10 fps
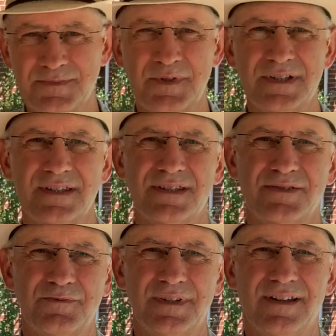month
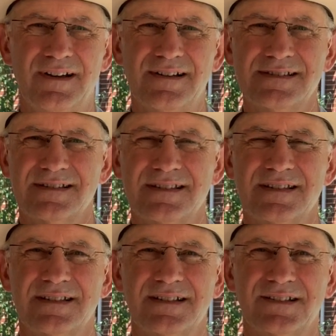we lost
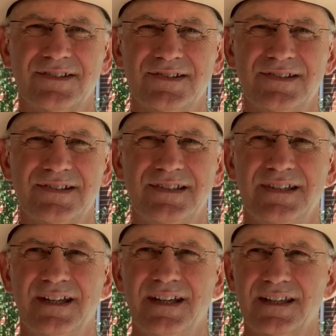a good
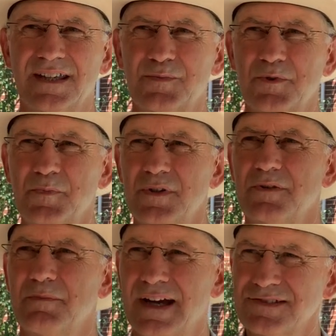cowboy
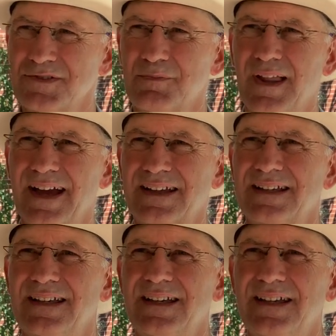poet, Baxter Black.
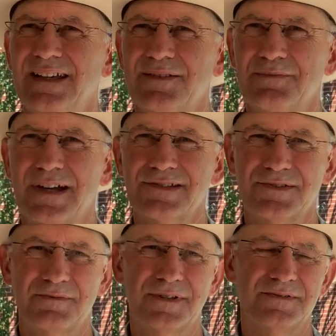
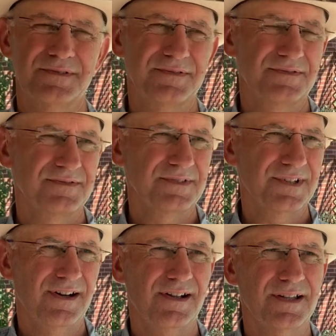Baxter wrote
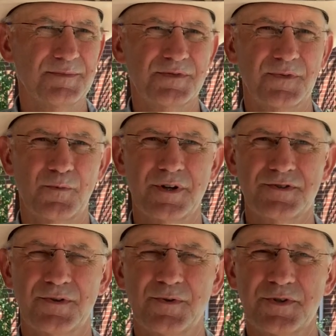columns for
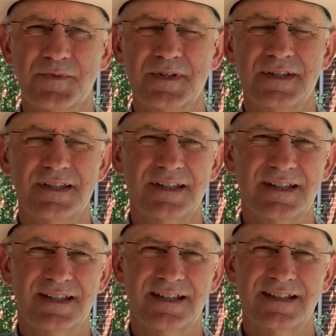Western Horseman.
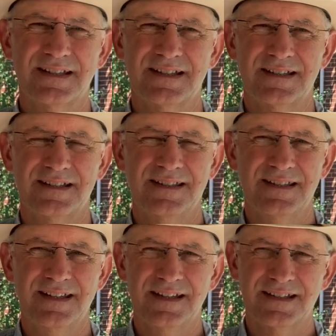
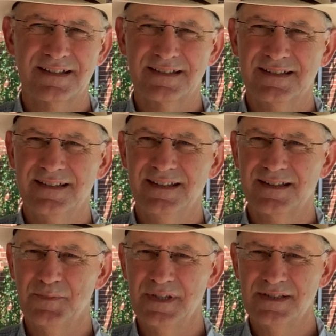He had
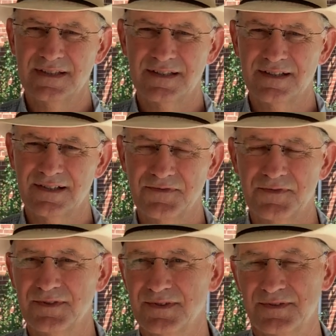a piece in there
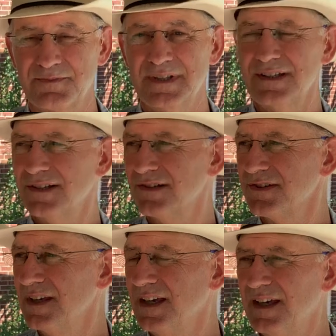for many years.
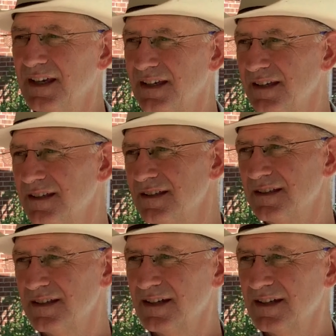He did